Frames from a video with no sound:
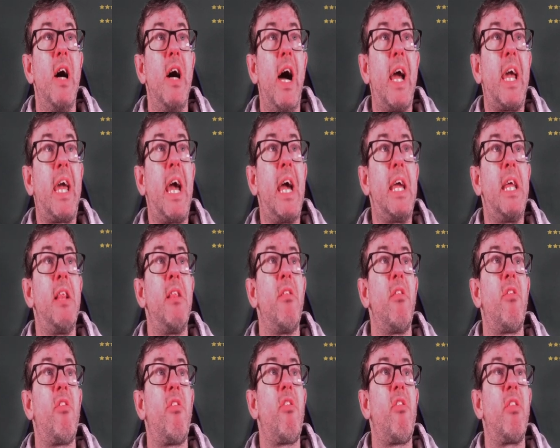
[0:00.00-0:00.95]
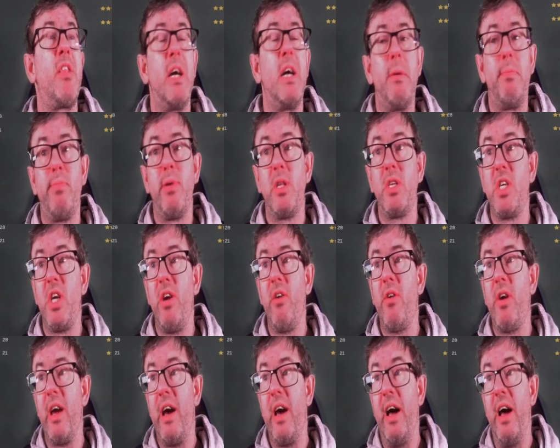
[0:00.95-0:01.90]
against
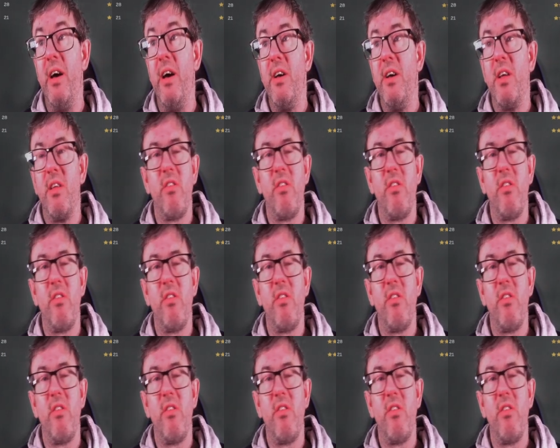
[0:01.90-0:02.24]
Pachuca.